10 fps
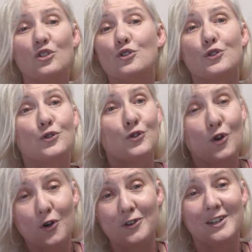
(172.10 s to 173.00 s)
You do
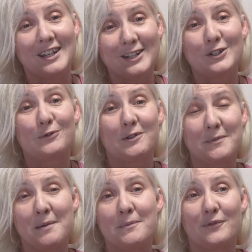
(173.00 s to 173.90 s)
not need to
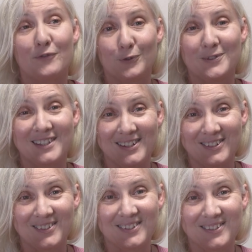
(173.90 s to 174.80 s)
remember full
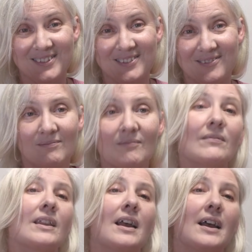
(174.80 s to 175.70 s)
sentences.
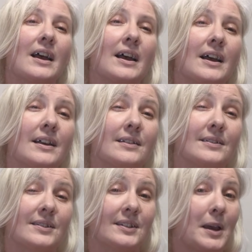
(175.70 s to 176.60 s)

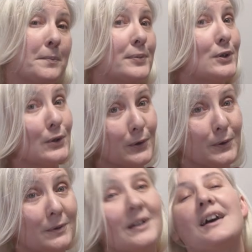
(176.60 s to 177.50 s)
Step
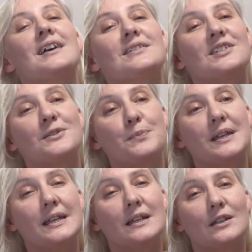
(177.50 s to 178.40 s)
2,
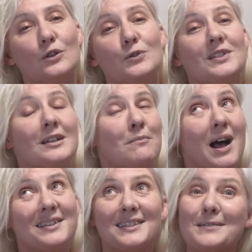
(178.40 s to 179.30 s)
speak using
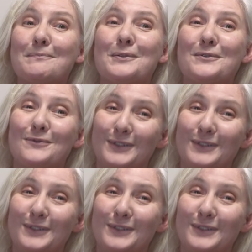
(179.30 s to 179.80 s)
my simple,